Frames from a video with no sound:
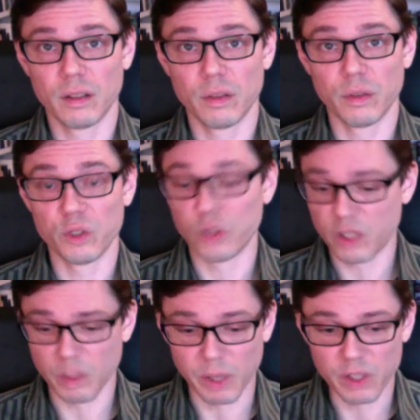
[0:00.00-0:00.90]
There's
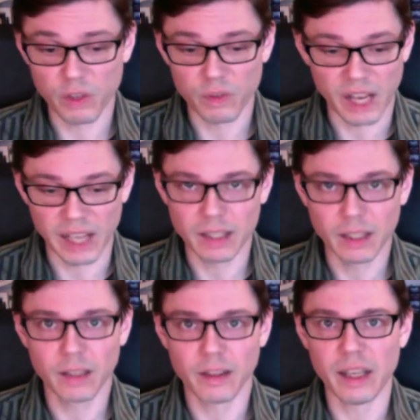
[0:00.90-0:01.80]
just a bunch of tiny
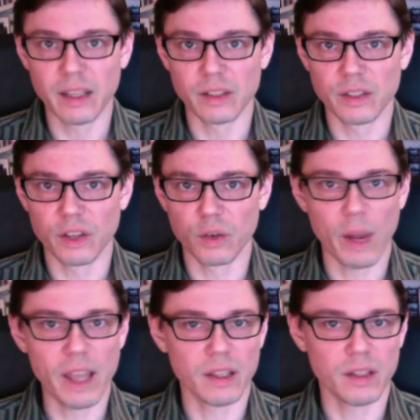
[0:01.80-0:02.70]
little things
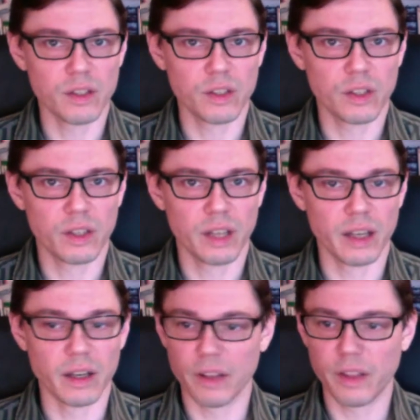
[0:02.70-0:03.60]
arranged
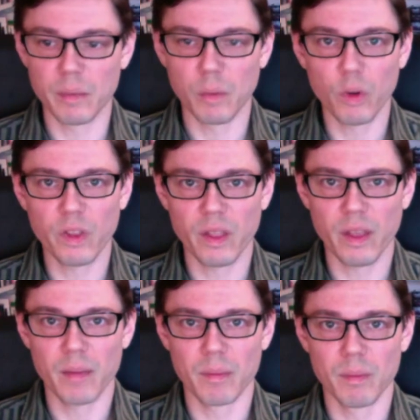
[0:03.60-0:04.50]
and nothing more than
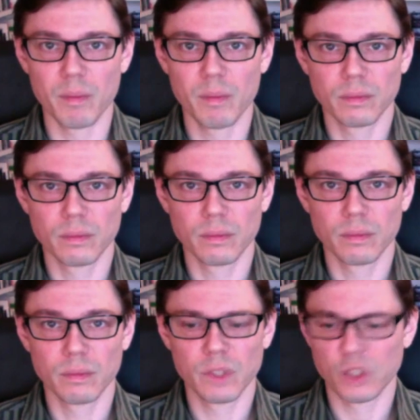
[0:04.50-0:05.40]
them.
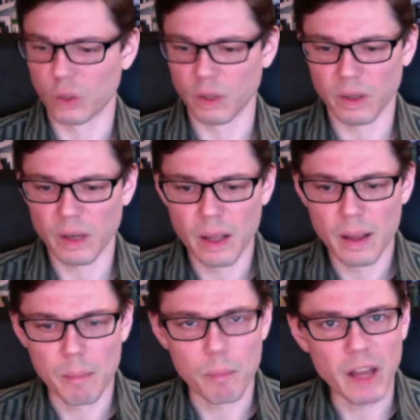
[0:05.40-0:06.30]
Certain
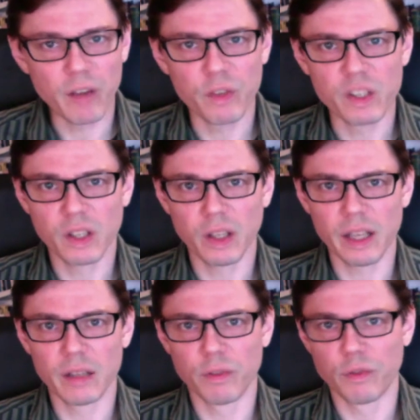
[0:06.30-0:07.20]
metaphysically
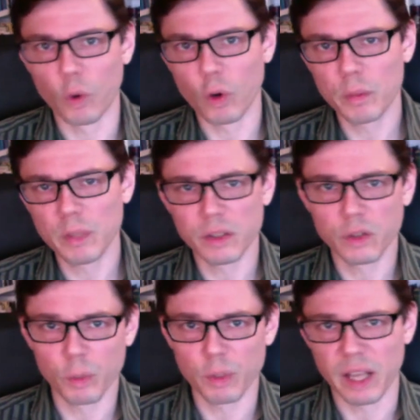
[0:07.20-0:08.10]
informed
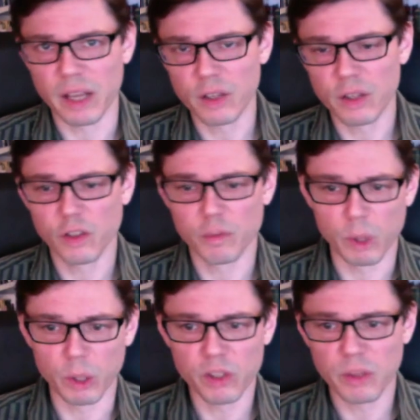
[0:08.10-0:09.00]
interpretations of
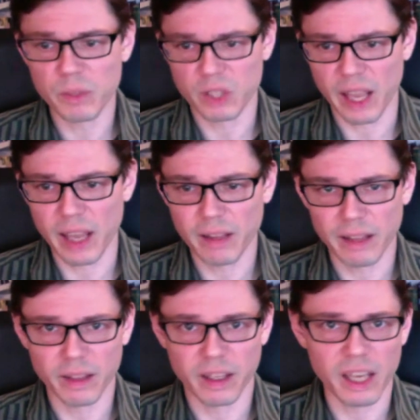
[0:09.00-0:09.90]
Buddhism say
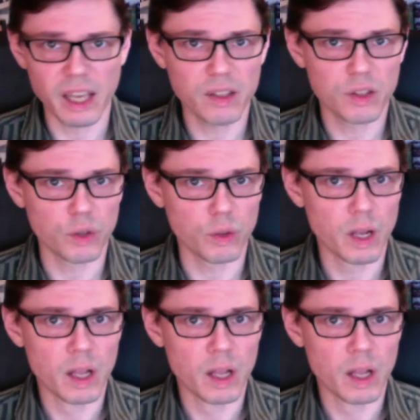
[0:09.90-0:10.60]
that the key to